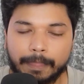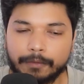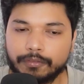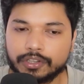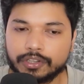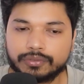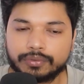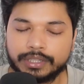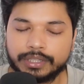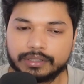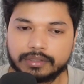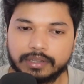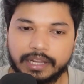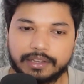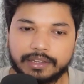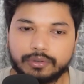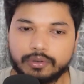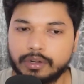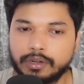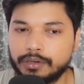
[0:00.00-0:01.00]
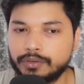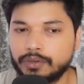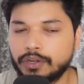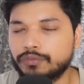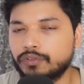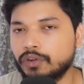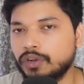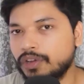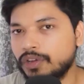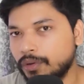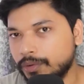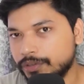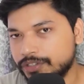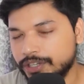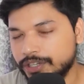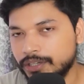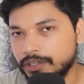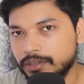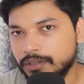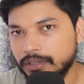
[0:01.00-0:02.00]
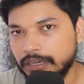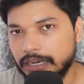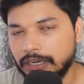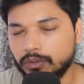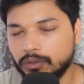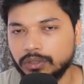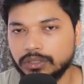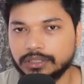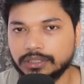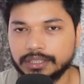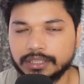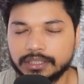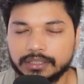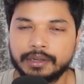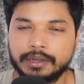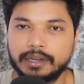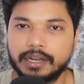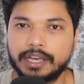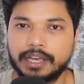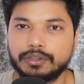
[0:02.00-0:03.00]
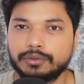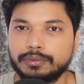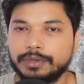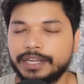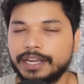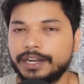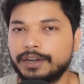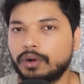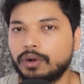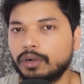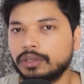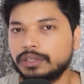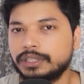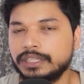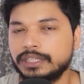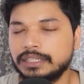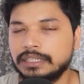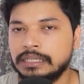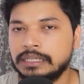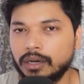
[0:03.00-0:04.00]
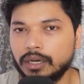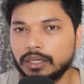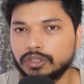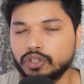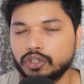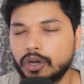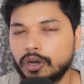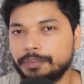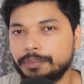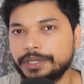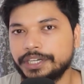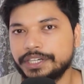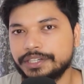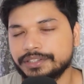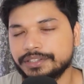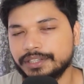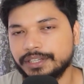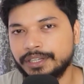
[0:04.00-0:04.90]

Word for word: The first one is like you are you are following our channel Electronics Geek. Like you will get all the uh, job updates